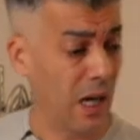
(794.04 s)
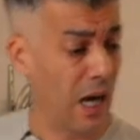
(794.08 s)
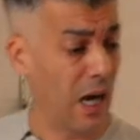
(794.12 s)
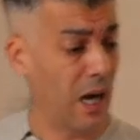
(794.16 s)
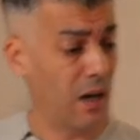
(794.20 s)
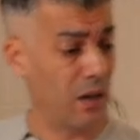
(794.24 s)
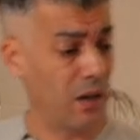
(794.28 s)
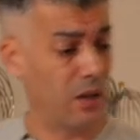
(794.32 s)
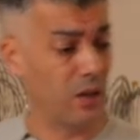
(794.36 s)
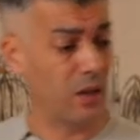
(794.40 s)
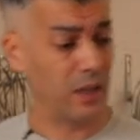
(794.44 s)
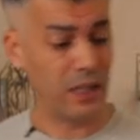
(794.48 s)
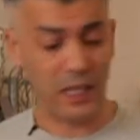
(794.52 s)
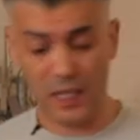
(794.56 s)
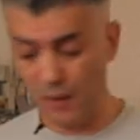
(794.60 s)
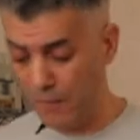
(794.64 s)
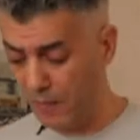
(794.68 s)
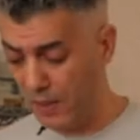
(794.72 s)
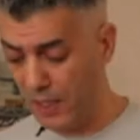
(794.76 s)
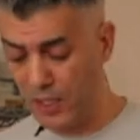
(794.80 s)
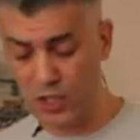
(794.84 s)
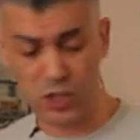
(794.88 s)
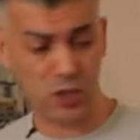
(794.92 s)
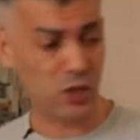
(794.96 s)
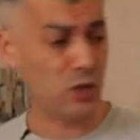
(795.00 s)
I'm gonna get
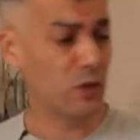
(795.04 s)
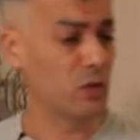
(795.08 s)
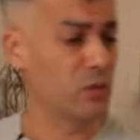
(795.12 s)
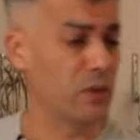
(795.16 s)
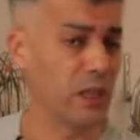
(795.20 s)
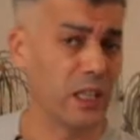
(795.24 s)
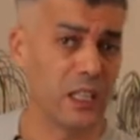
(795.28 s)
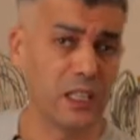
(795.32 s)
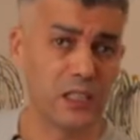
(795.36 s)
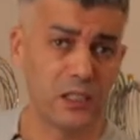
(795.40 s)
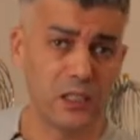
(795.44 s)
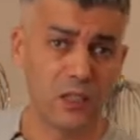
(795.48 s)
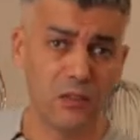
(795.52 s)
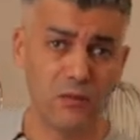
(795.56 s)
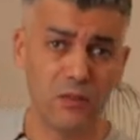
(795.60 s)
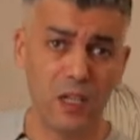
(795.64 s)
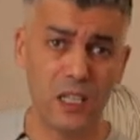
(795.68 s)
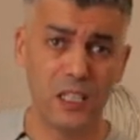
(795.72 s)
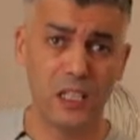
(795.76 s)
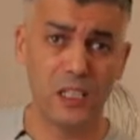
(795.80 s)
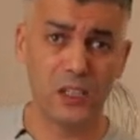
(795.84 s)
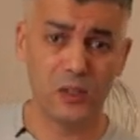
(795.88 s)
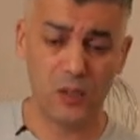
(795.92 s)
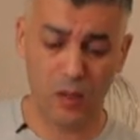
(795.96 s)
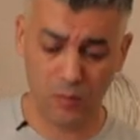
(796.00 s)
my choux rings
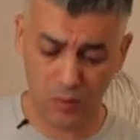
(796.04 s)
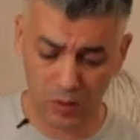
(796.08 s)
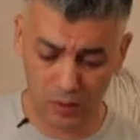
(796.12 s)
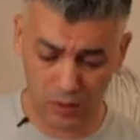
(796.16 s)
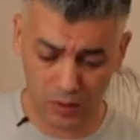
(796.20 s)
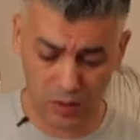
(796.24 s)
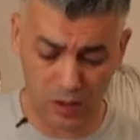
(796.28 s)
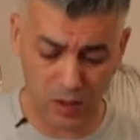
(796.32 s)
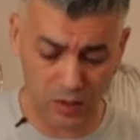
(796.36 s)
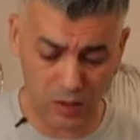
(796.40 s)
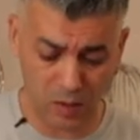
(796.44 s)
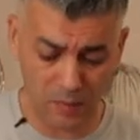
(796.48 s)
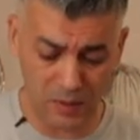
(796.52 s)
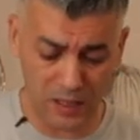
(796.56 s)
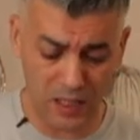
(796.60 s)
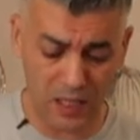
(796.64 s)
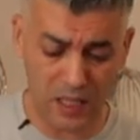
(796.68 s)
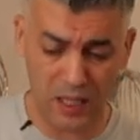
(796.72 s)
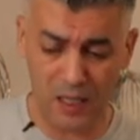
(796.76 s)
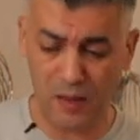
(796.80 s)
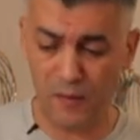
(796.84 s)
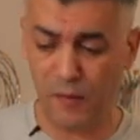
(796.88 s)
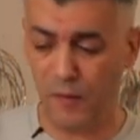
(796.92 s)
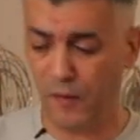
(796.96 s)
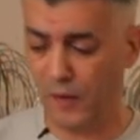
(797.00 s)
ready. So I'm gonna cut them in
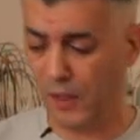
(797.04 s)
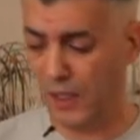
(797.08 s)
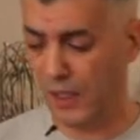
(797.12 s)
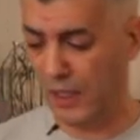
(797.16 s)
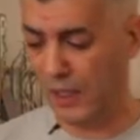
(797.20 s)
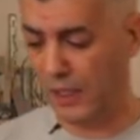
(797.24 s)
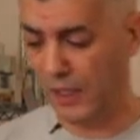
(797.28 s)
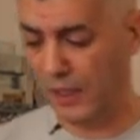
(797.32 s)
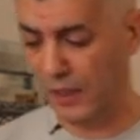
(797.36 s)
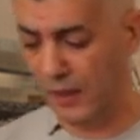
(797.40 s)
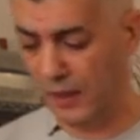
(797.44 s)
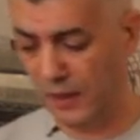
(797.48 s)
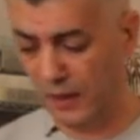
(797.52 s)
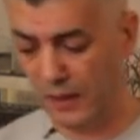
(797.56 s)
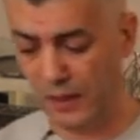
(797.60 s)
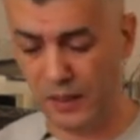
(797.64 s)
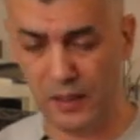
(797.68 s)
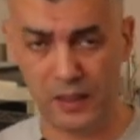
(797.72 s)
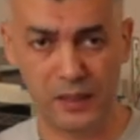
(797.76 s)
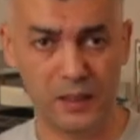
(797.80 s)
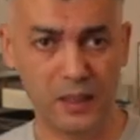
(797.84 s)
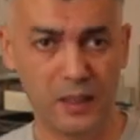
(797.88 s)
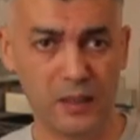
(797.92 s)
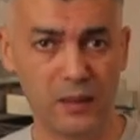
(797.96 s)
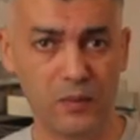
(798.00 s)
half and
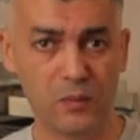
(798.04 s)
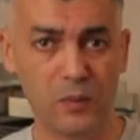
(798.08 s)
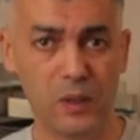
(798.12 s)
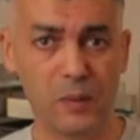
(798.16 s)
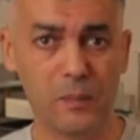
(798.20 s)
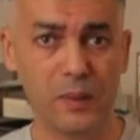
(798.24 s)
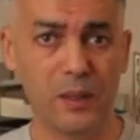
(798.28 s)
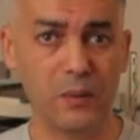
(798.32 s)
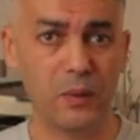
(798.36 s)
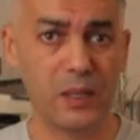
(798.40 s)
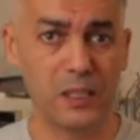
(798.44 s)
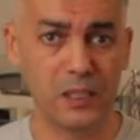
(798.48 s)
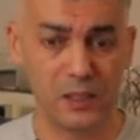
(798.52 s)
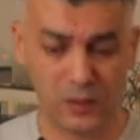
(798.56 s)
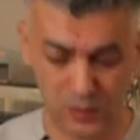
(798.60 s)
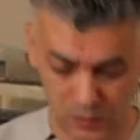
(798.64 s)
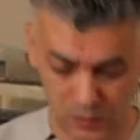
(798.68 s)
then uh, we'll be ready